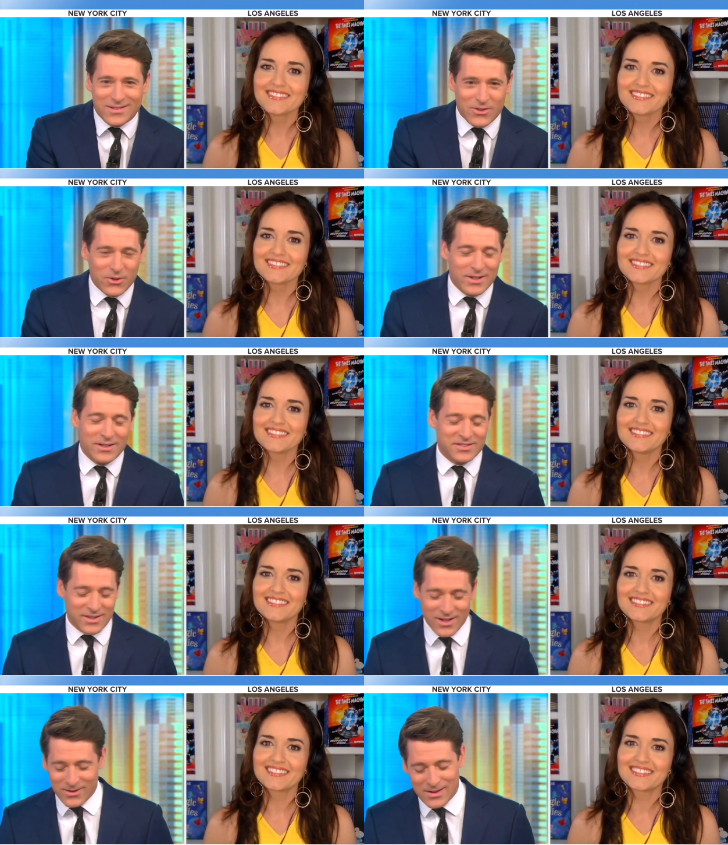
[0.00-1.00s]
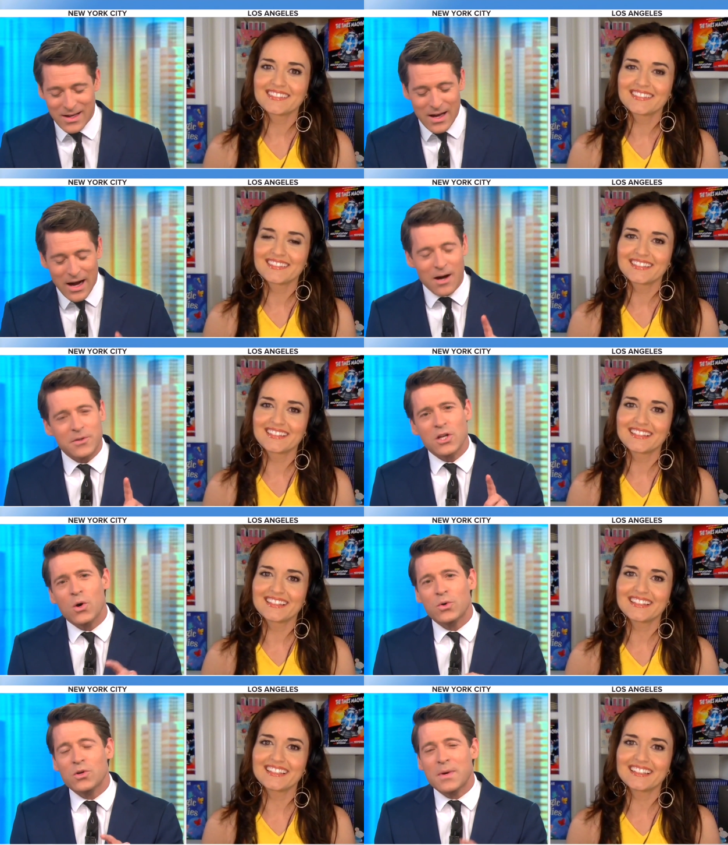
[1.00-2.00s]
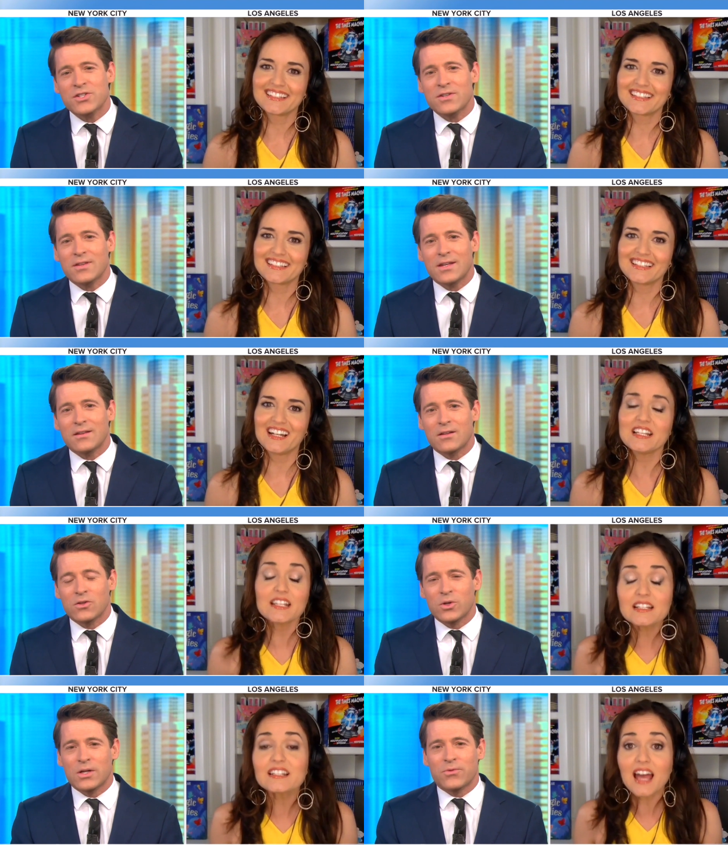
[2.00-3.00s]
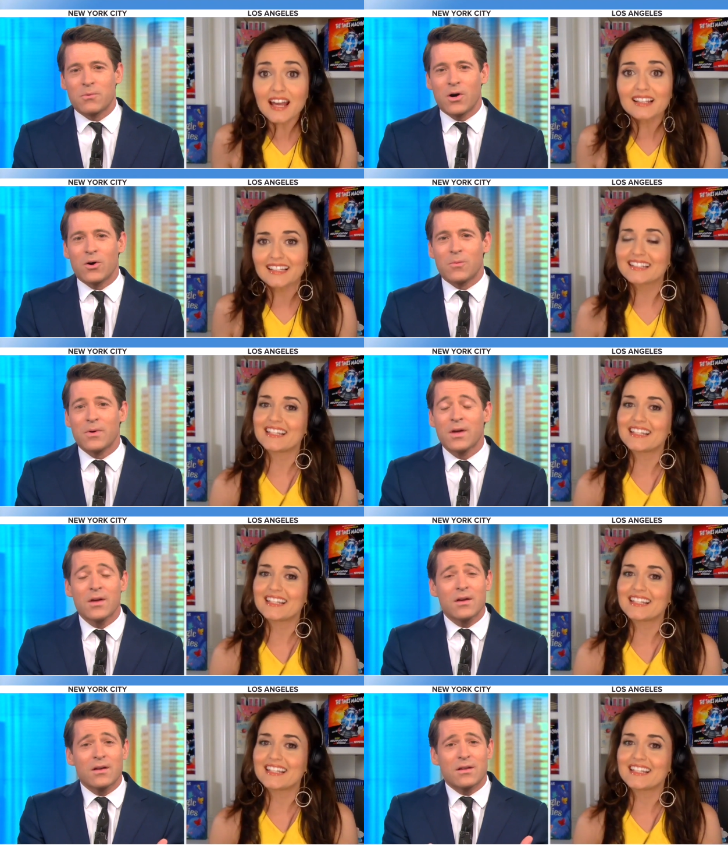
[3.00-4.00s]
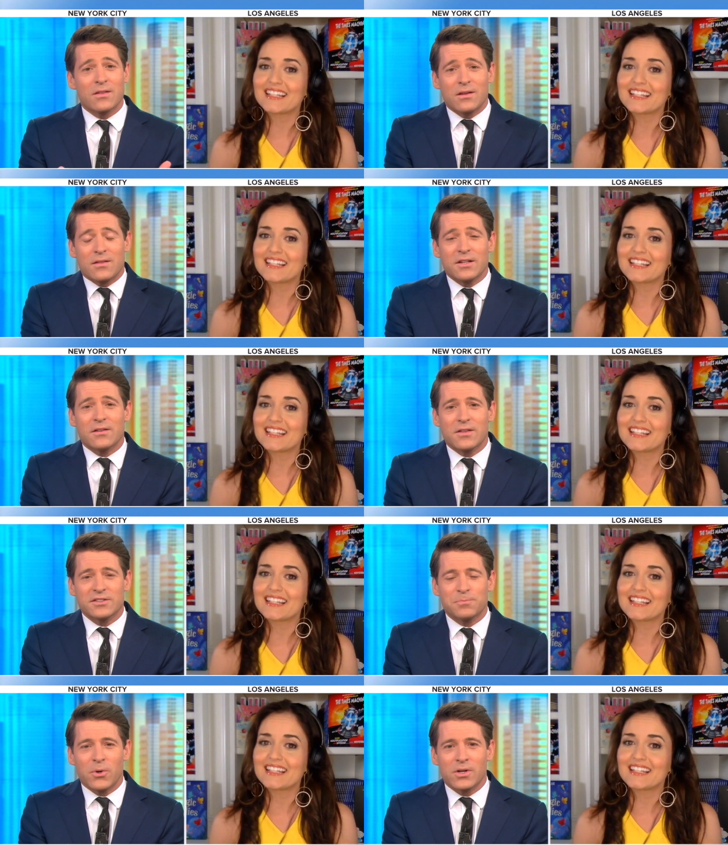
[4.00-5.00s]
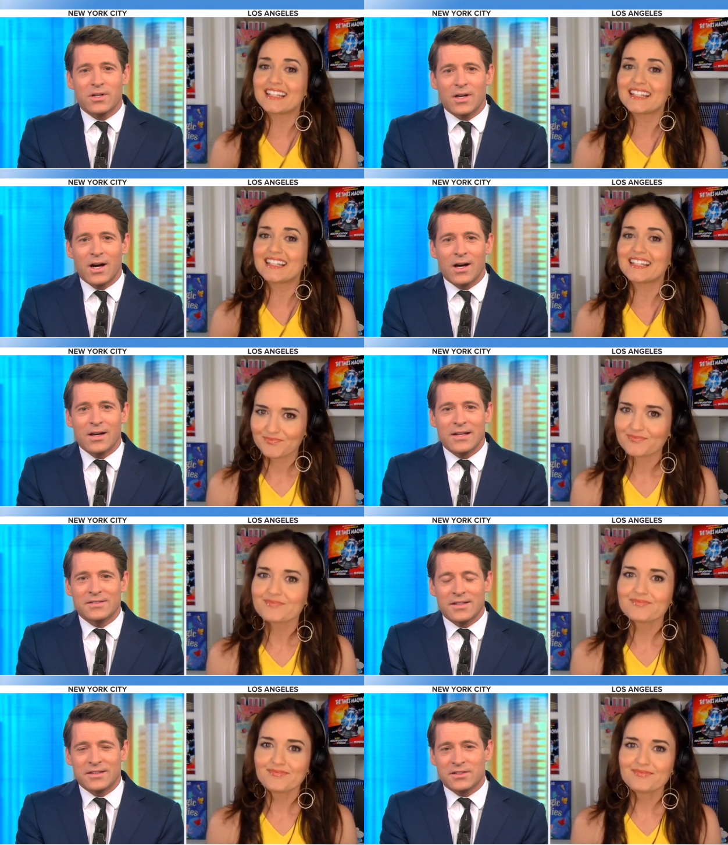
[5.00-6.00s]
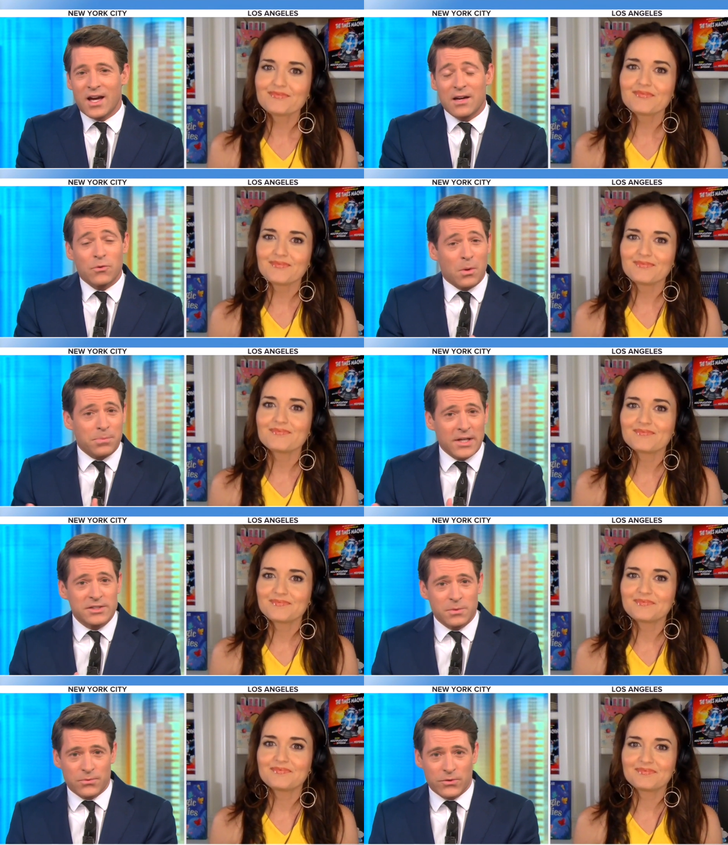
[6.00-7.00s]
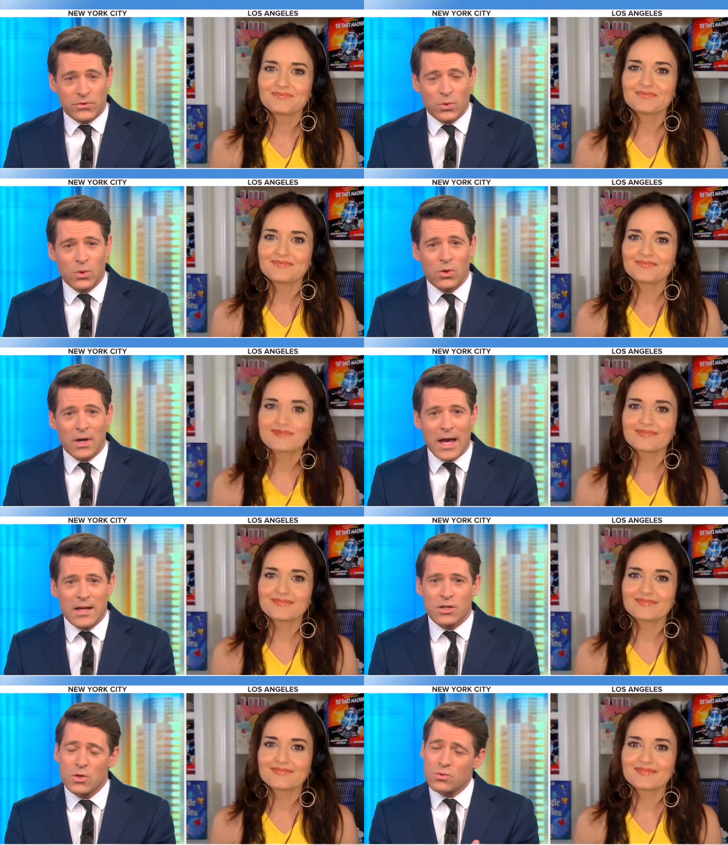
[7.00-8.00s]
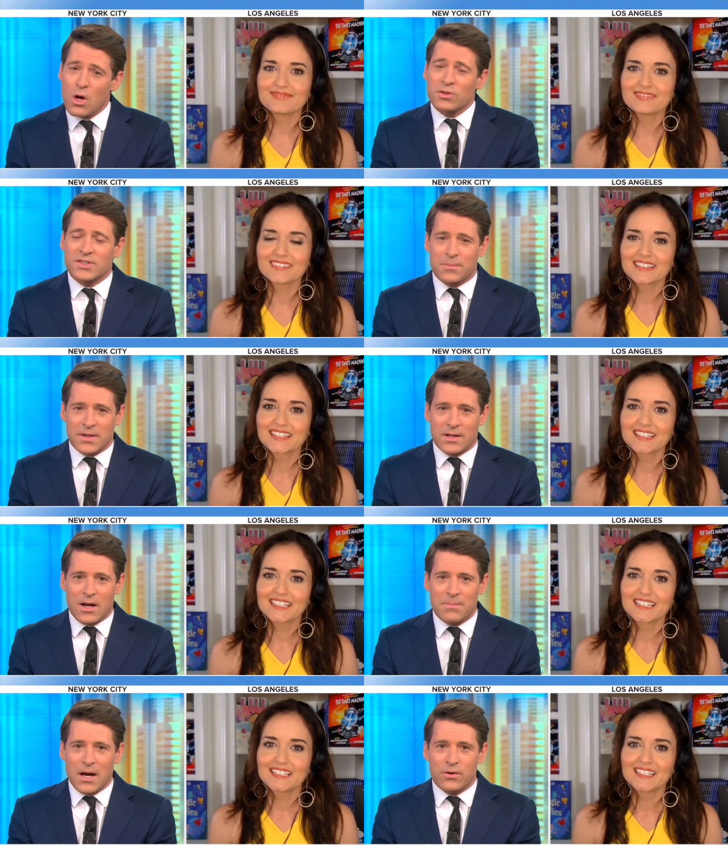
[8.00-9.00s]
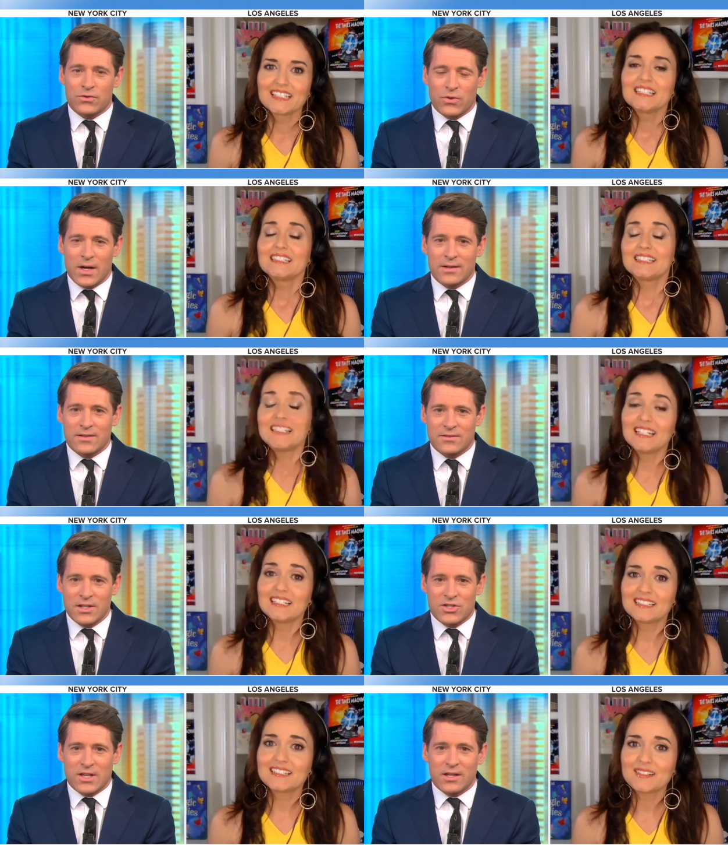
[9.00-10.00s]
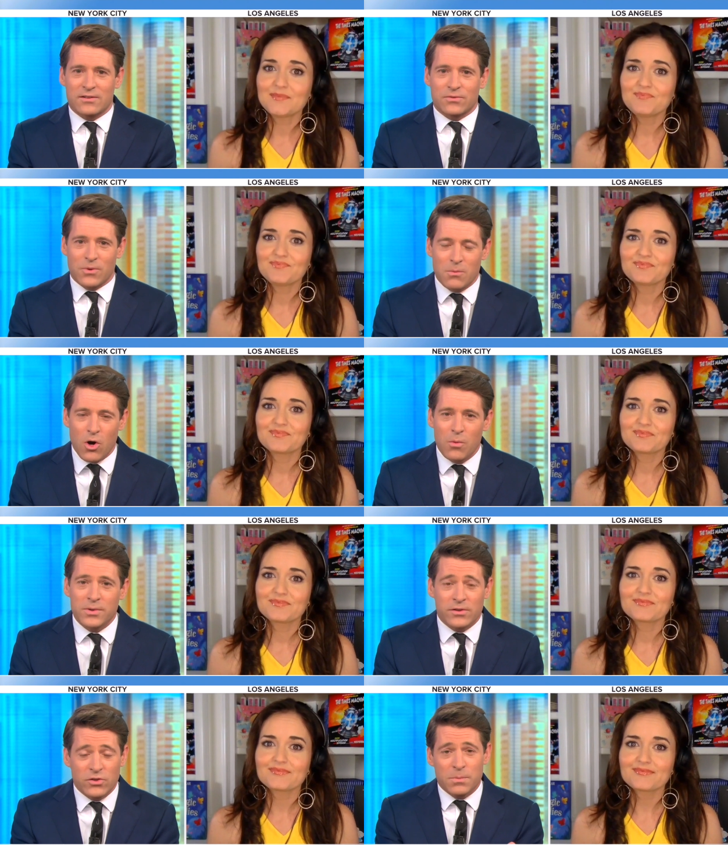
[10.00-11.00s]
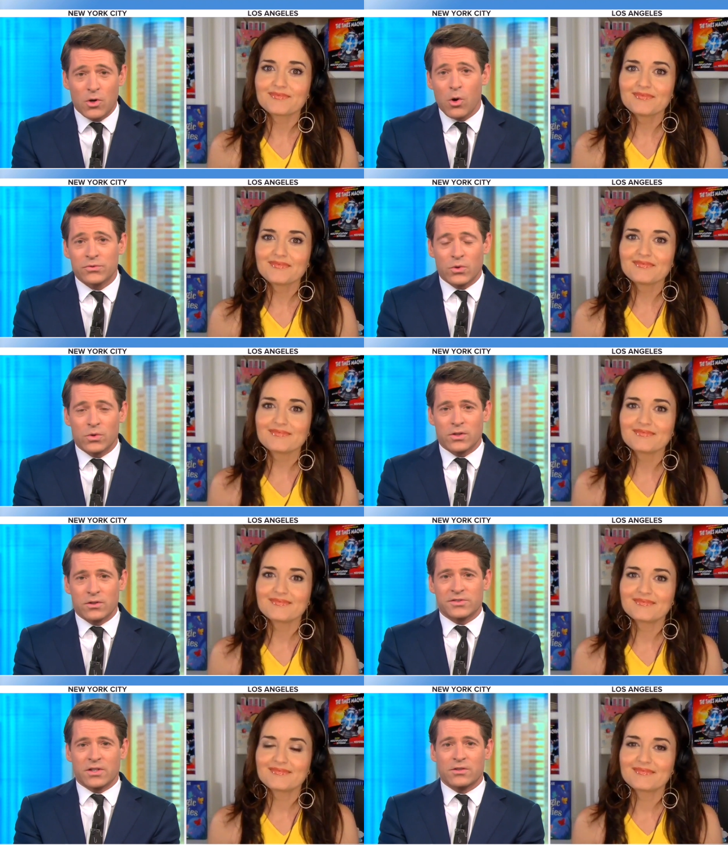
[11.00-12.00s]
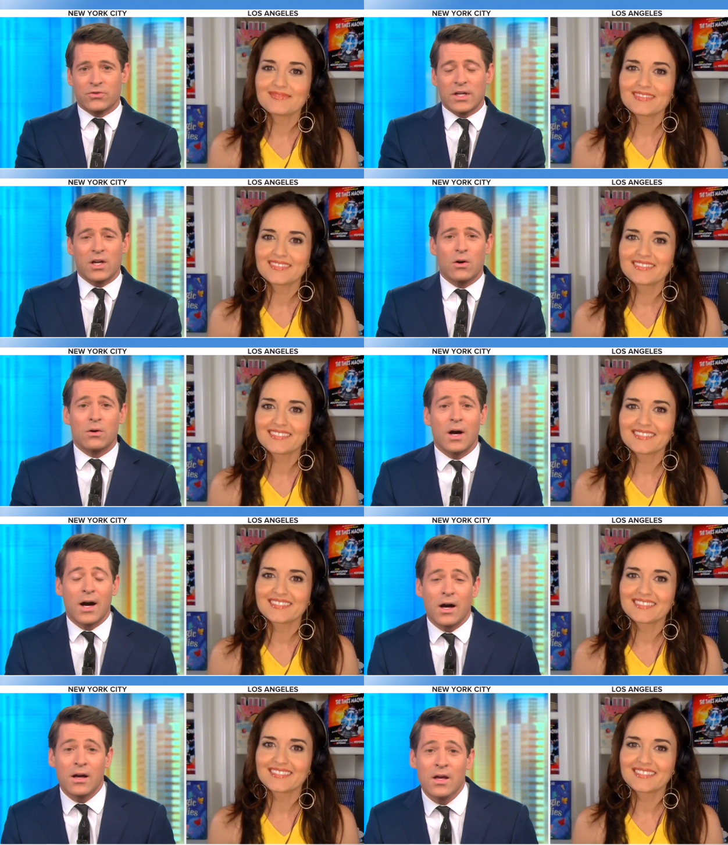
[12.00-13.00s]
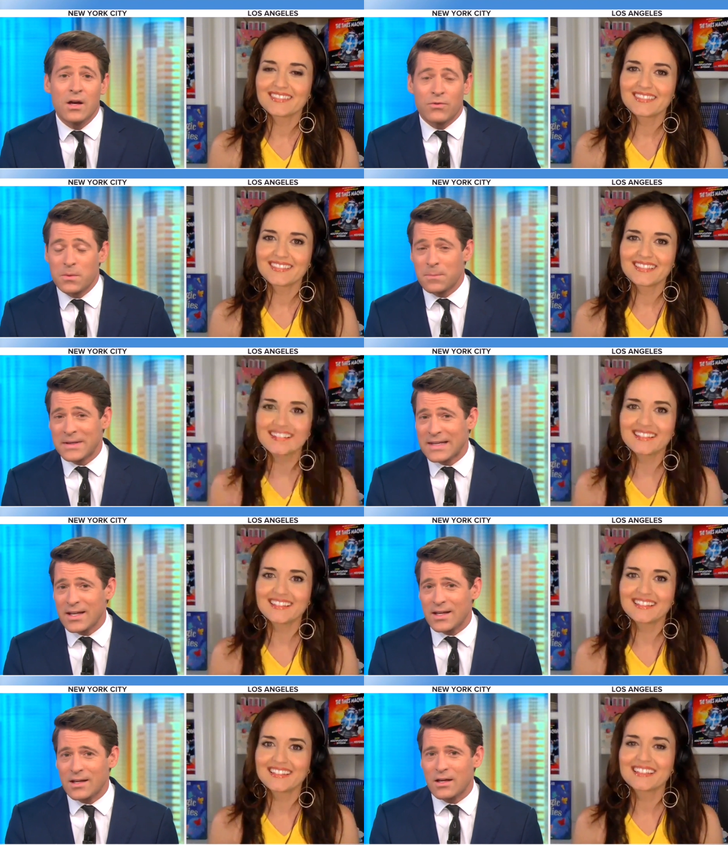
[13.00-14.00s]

Speaker 1: 30 years ago. Uh, you know, you mentioned the, the learning exactly, from home. Exactly, exactly. This book uh, is, is kind of a replacement for school, and you know something about trying to teach yeah. kids from home because you've been homeschooling your son, Draco, uh, from the beginning.